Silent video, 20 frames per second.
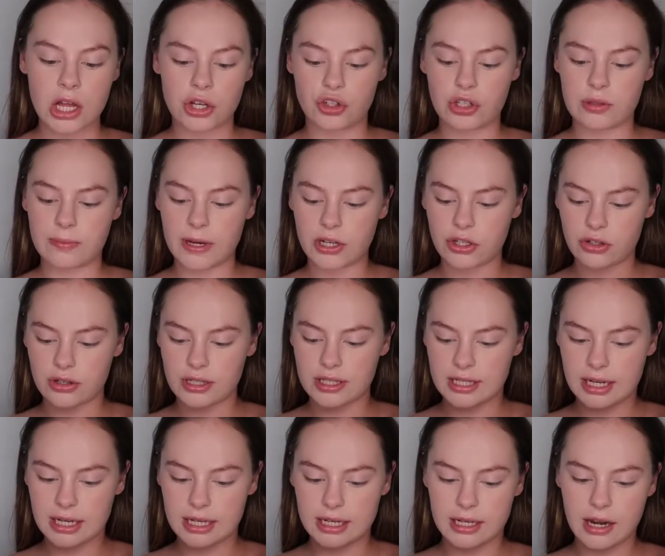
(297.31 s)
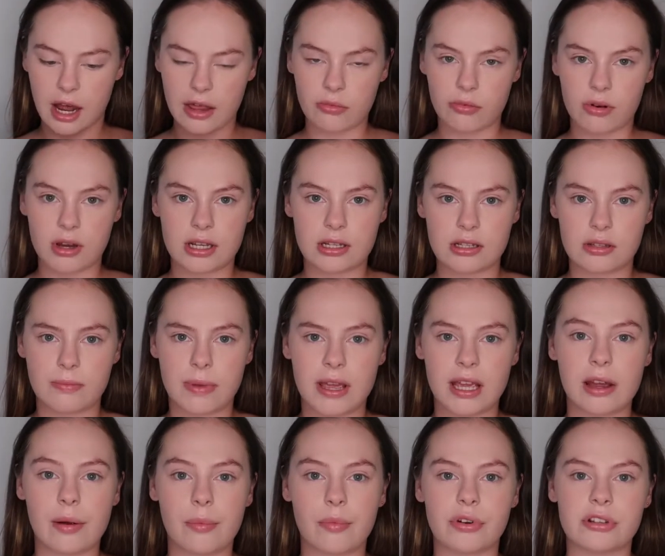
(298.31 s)
just make sure it's clean, otherwise
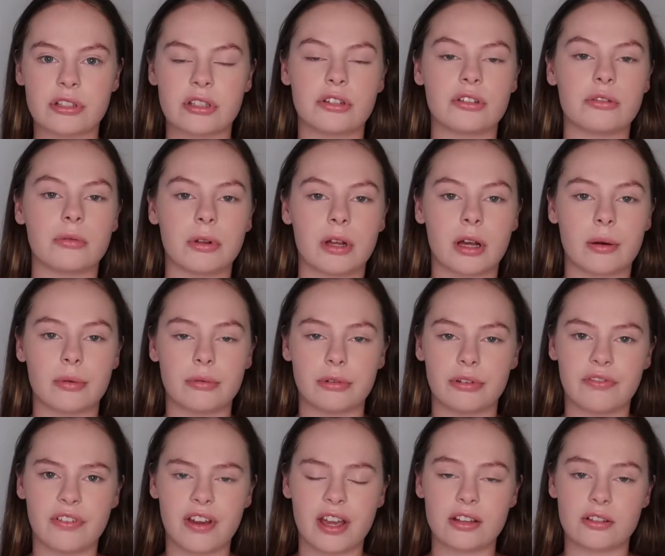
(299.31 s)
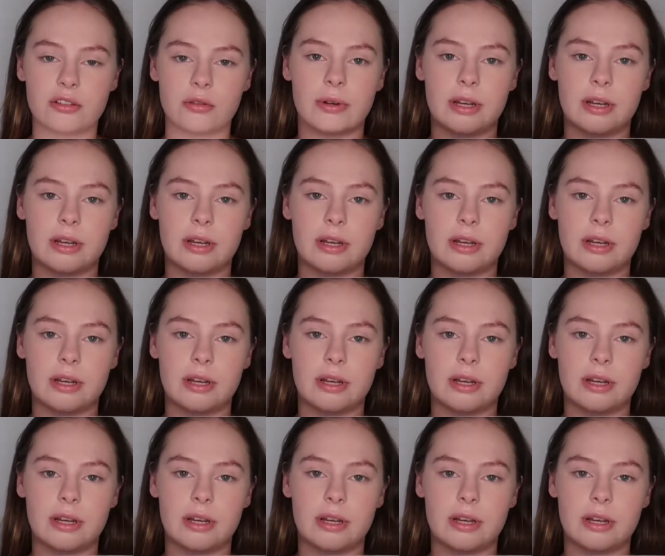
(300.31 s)
makeup residue will come on your face,